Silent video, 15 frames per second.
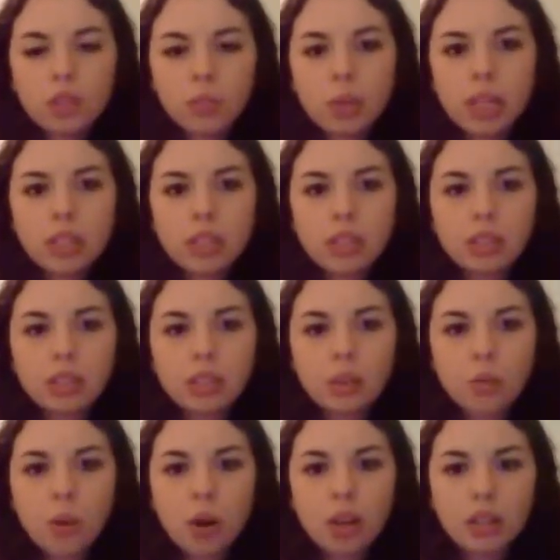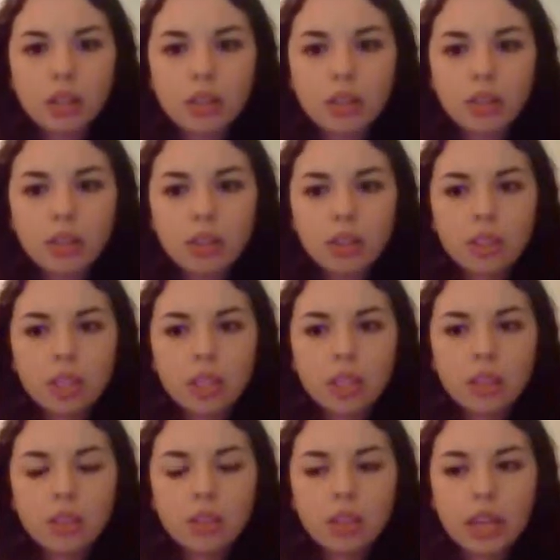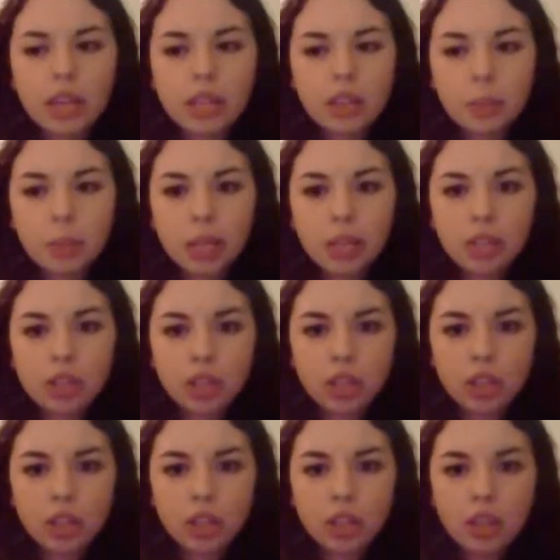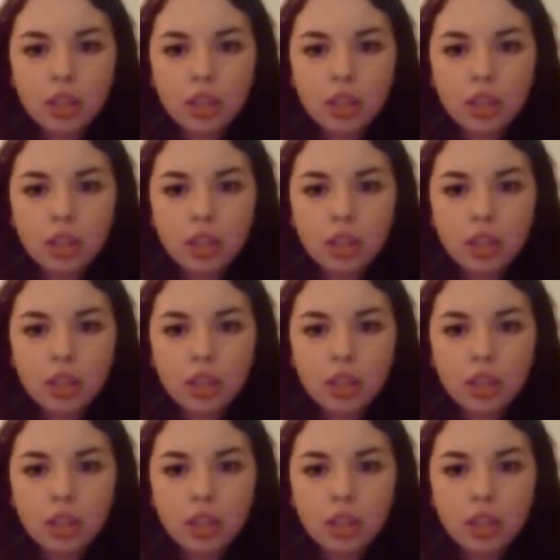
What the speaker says: basically you want literally like the picture